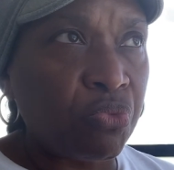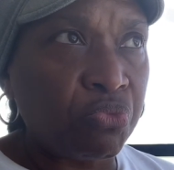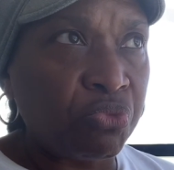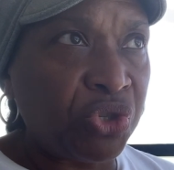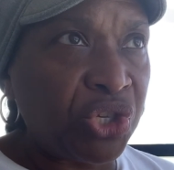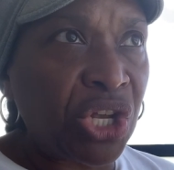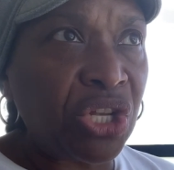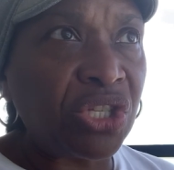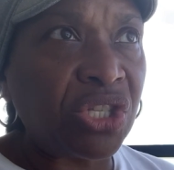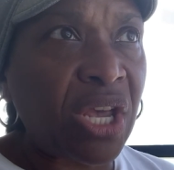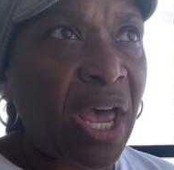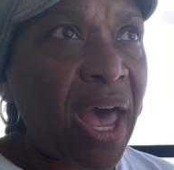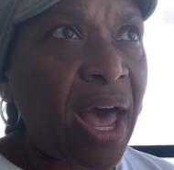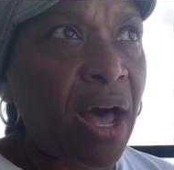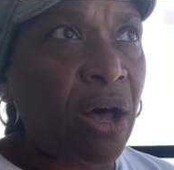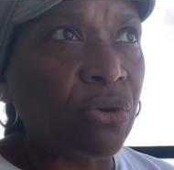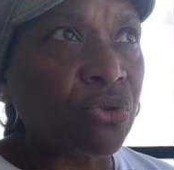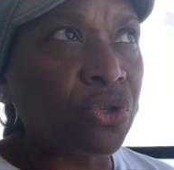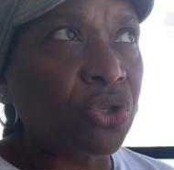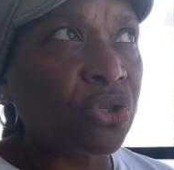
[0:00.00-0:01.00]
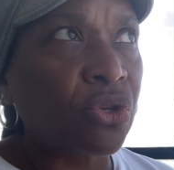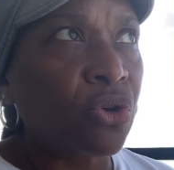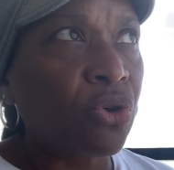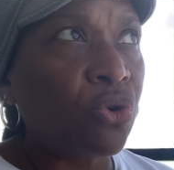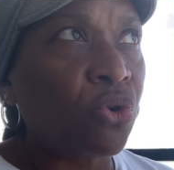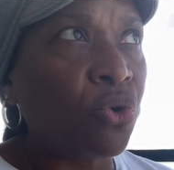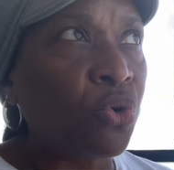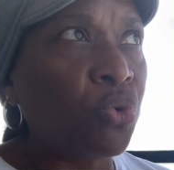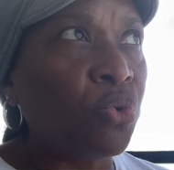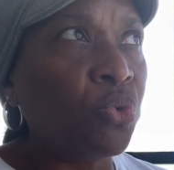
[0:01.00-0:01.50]
Gentiles,
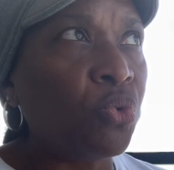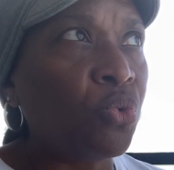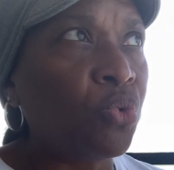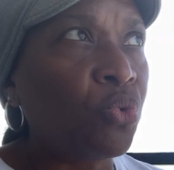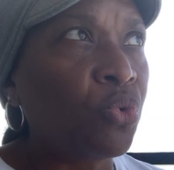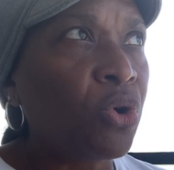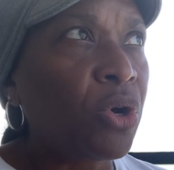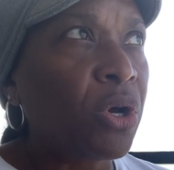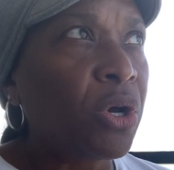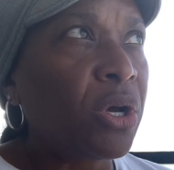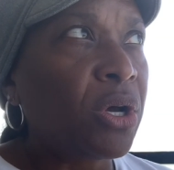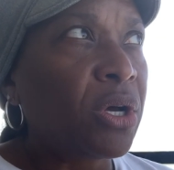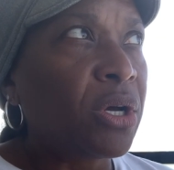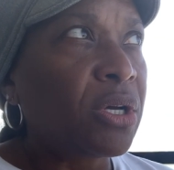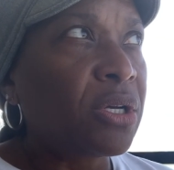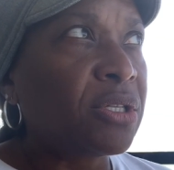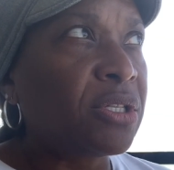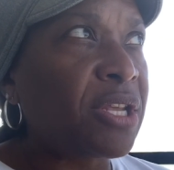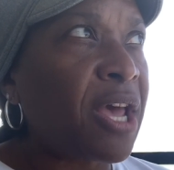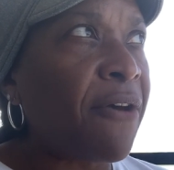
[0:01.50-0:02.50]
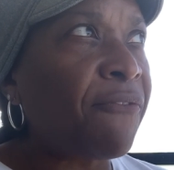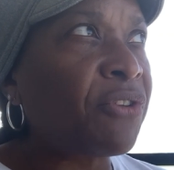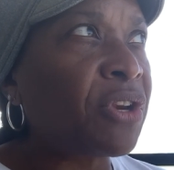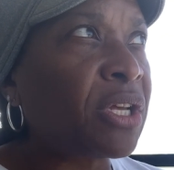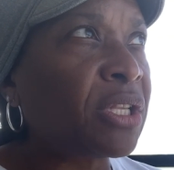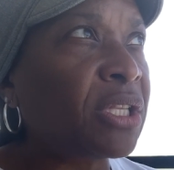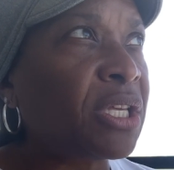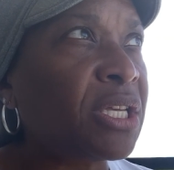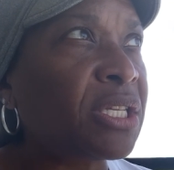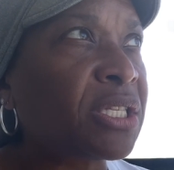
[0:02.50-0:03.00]
who
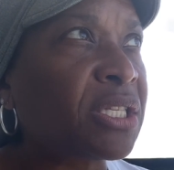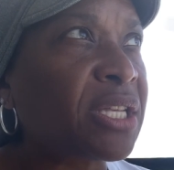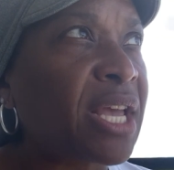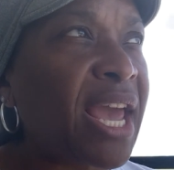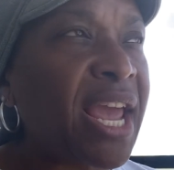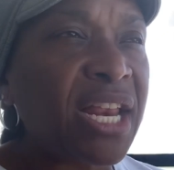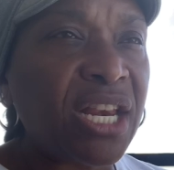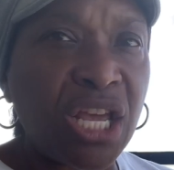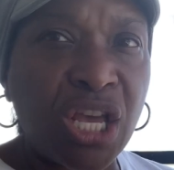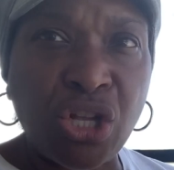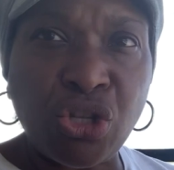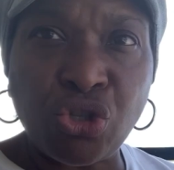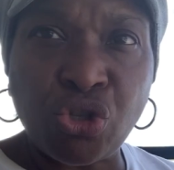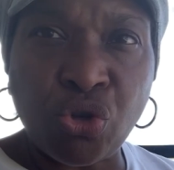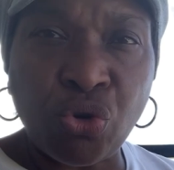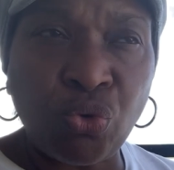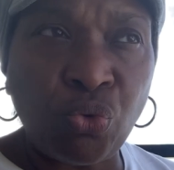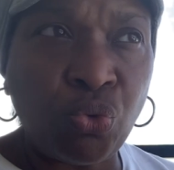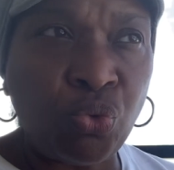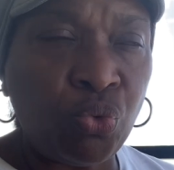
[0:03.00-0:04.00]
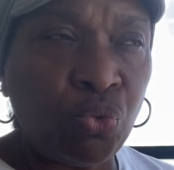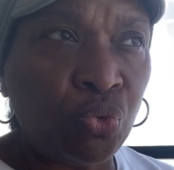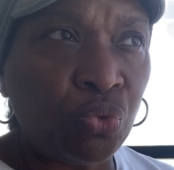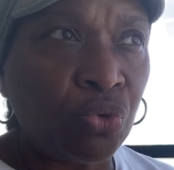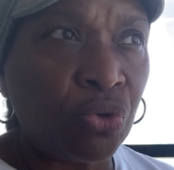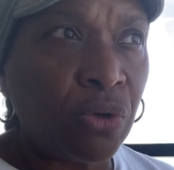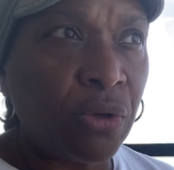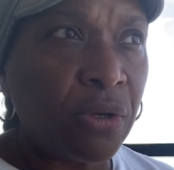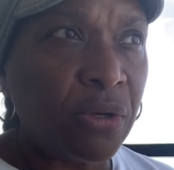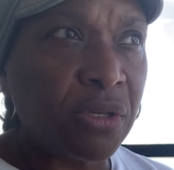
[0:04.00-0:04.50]
definitely stayed in
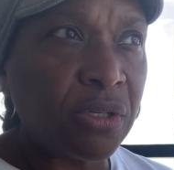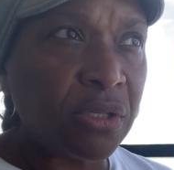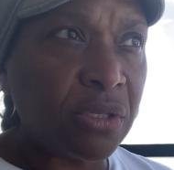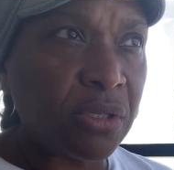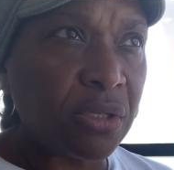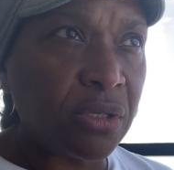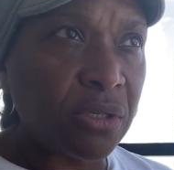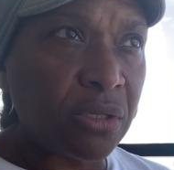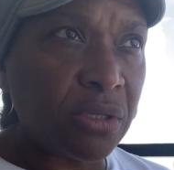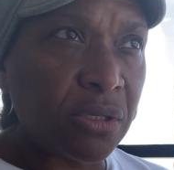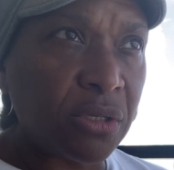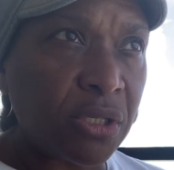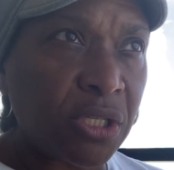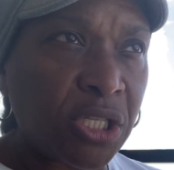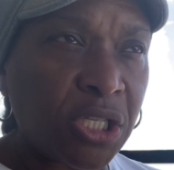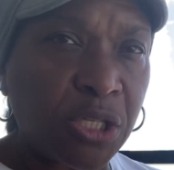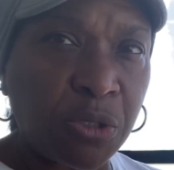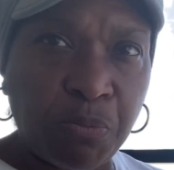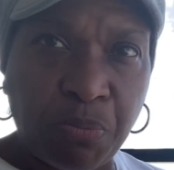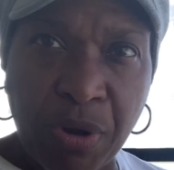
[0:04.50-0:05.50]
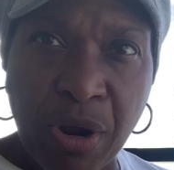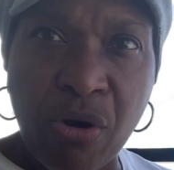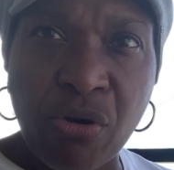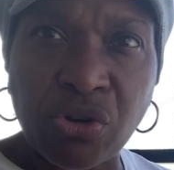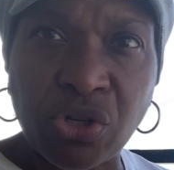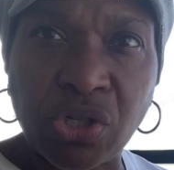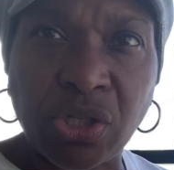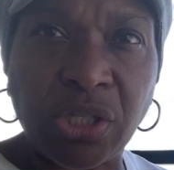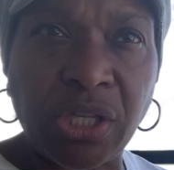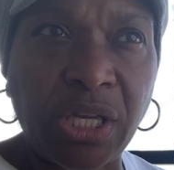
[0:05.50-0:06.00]
tune
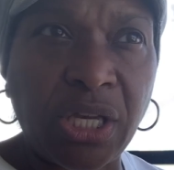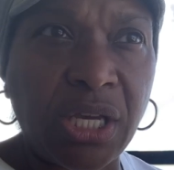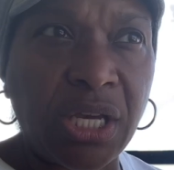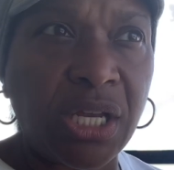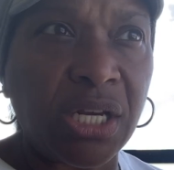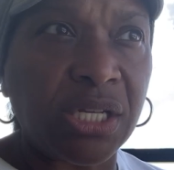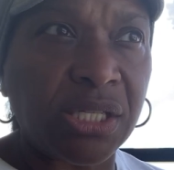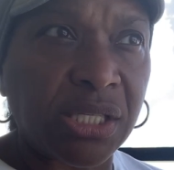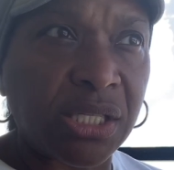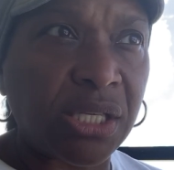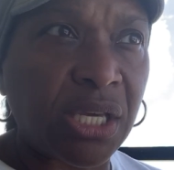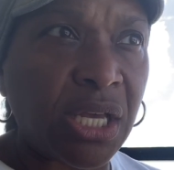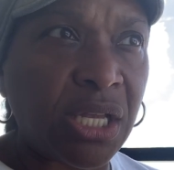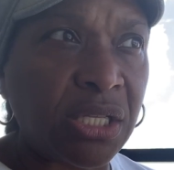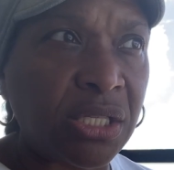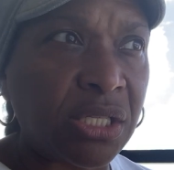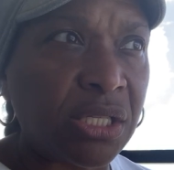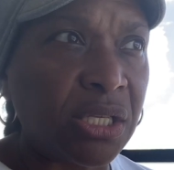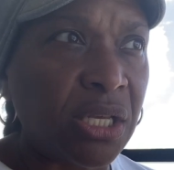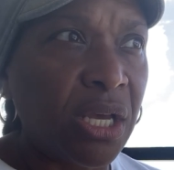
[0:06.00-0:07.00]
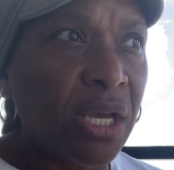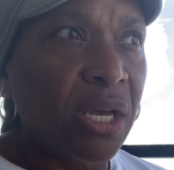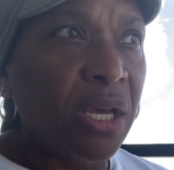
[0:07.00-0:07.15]
spiritually in a sense